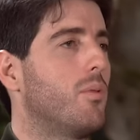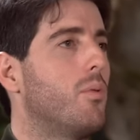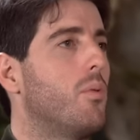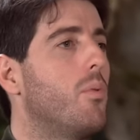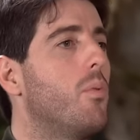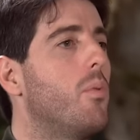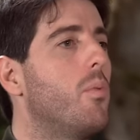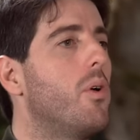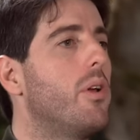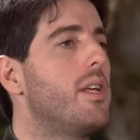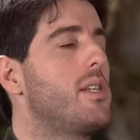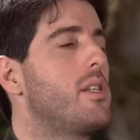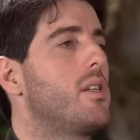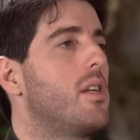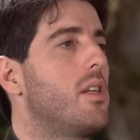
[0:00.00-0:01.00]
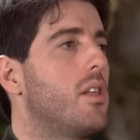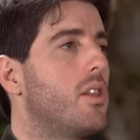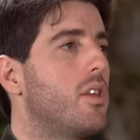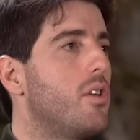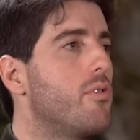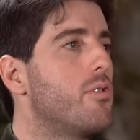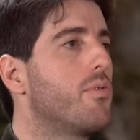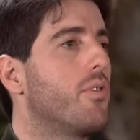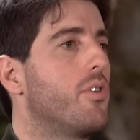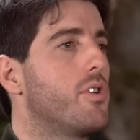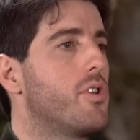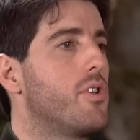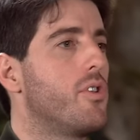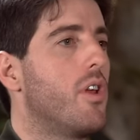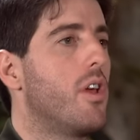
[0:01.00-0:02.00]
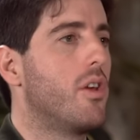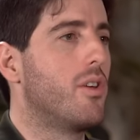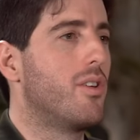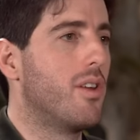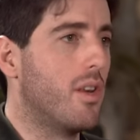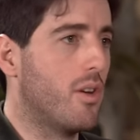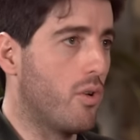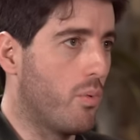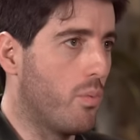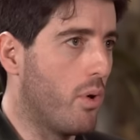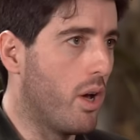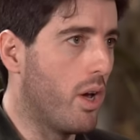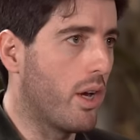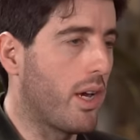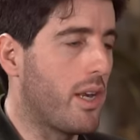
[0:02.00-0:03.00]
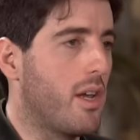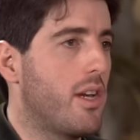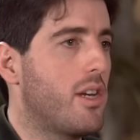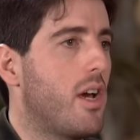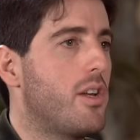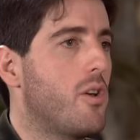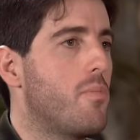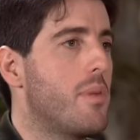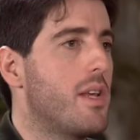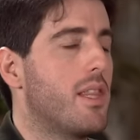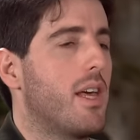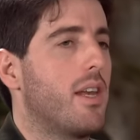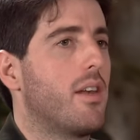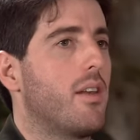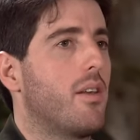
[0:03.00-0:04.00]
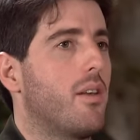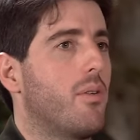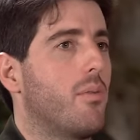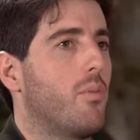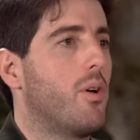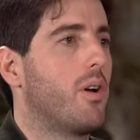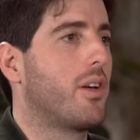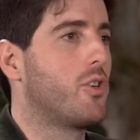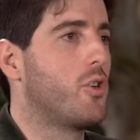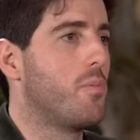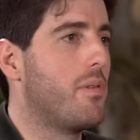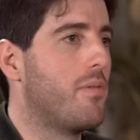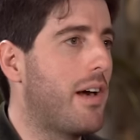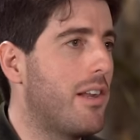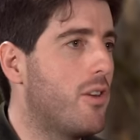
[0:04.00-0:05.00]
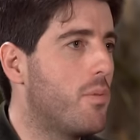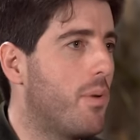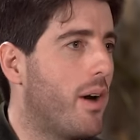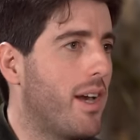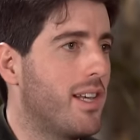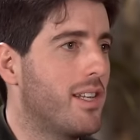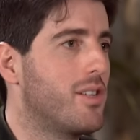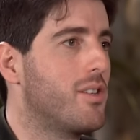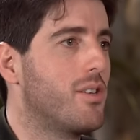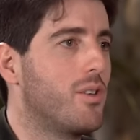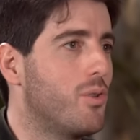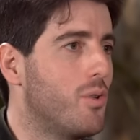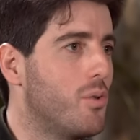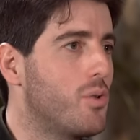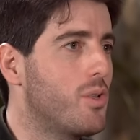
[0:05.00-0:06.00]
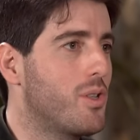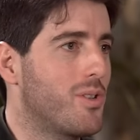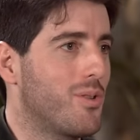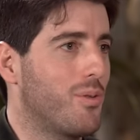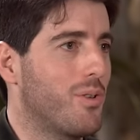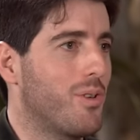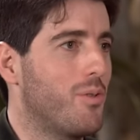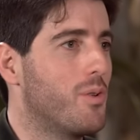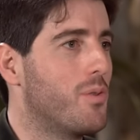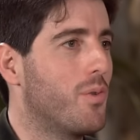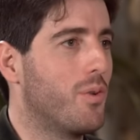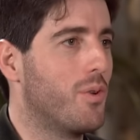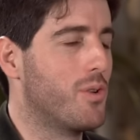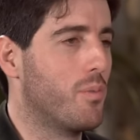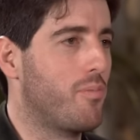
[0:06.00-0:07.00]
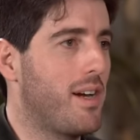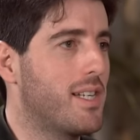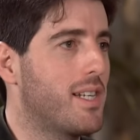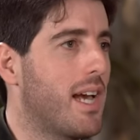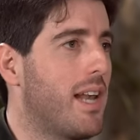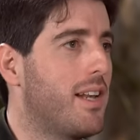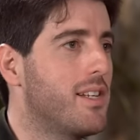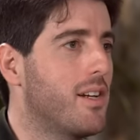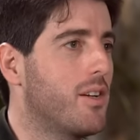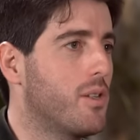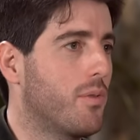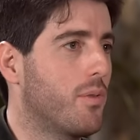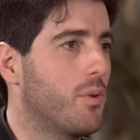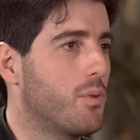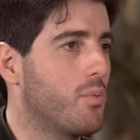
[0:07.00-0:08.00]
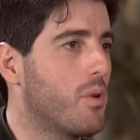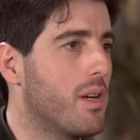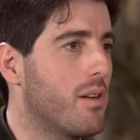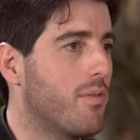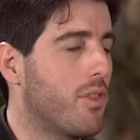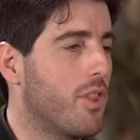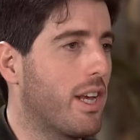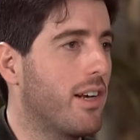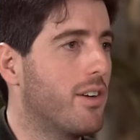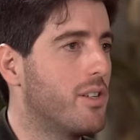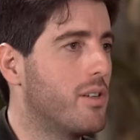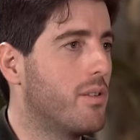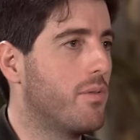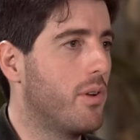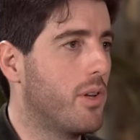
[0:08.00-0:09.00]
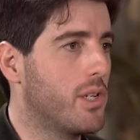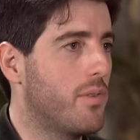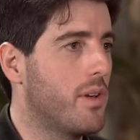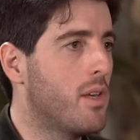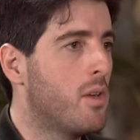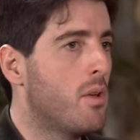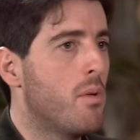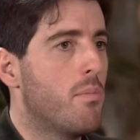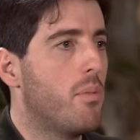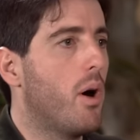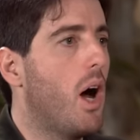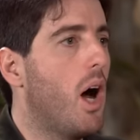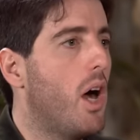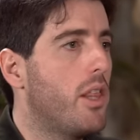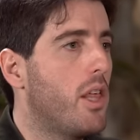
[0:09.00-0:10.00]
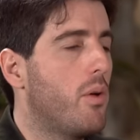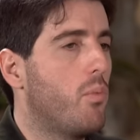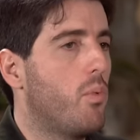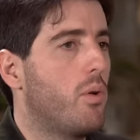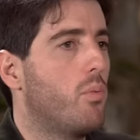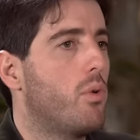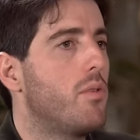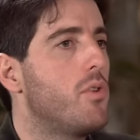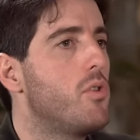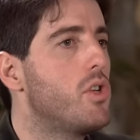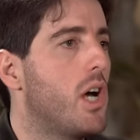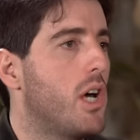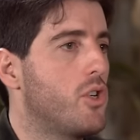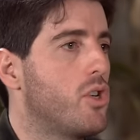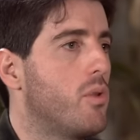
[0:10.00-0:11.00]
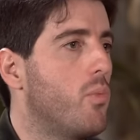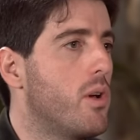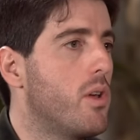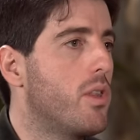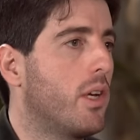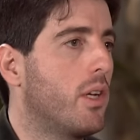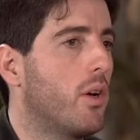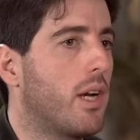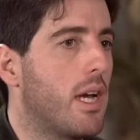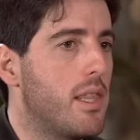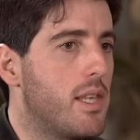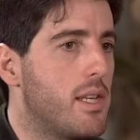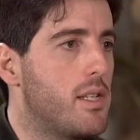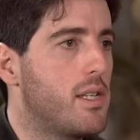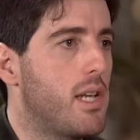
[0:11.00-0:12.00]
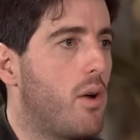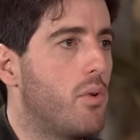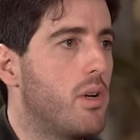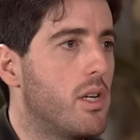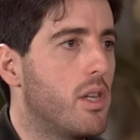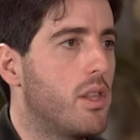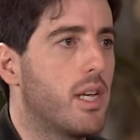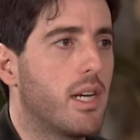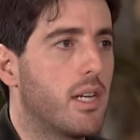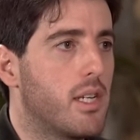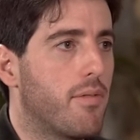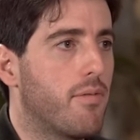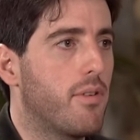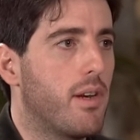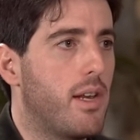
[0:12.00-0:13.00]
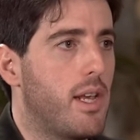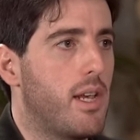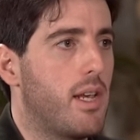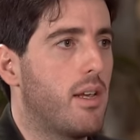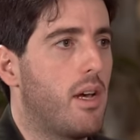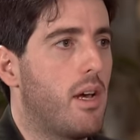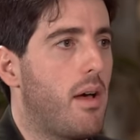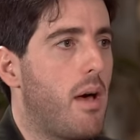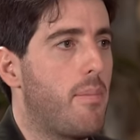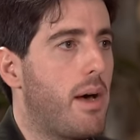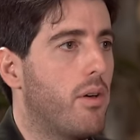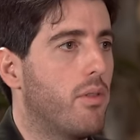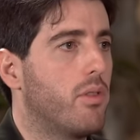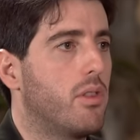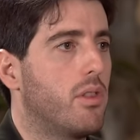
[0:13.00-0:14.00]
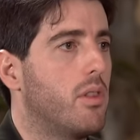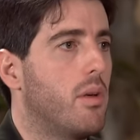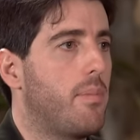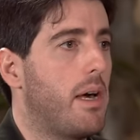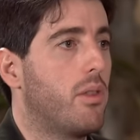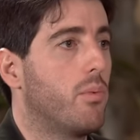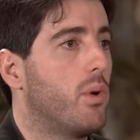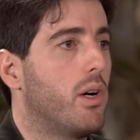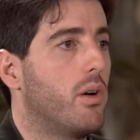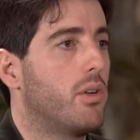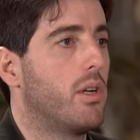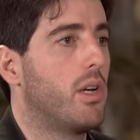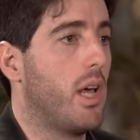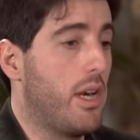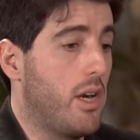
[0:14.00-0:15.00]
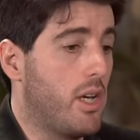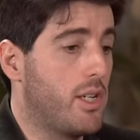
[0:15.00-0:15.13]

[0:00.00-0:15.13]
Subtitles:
Well, what is the usefulness in your work? And I don't mean that work should be valued by its use or usefulness or practicality, because of course we need thinkers and philosophy, but are there, what have you touched on where you think, okay, this is how we need to think differently about the world and